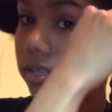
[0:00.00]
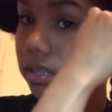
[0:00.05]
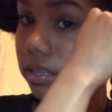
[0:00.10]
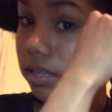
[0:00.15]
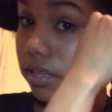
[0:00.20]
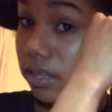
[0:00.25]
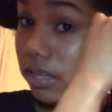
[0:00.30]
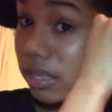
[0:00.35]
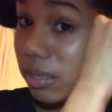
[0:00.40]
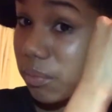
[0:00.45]

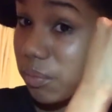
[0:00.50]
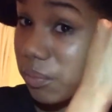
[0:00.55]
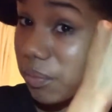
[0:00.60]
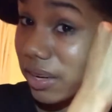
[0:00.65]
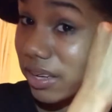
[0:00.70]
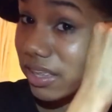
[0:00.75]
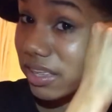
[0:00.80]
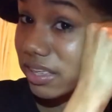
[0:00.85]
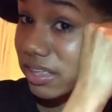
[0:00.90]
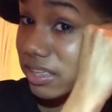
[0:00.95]
Now keep in
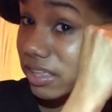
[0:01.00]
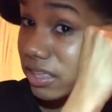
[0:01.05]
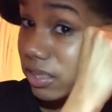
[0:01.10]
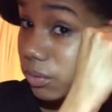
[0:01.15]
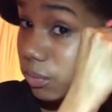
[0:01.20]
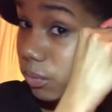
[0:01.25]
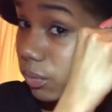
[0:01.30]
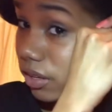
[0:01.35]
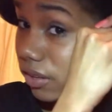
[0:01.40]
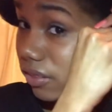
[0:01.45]
mind, this is
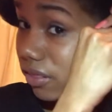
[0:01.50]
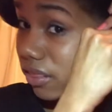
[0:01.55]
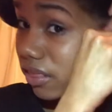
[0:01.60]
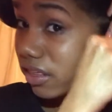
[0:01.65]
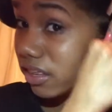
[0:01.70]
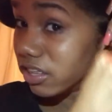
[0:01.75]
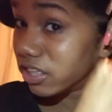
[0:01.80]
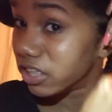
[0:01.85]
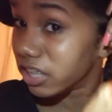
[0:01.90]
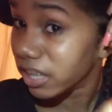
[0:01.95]
with
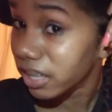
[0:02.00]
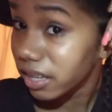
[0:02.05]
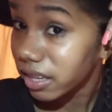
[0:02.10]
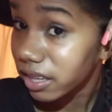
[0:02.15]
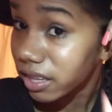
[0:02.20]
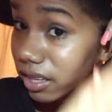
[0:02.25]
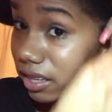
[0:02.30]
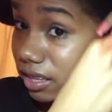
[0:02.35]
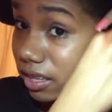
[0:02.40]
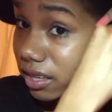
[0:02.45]
the gel.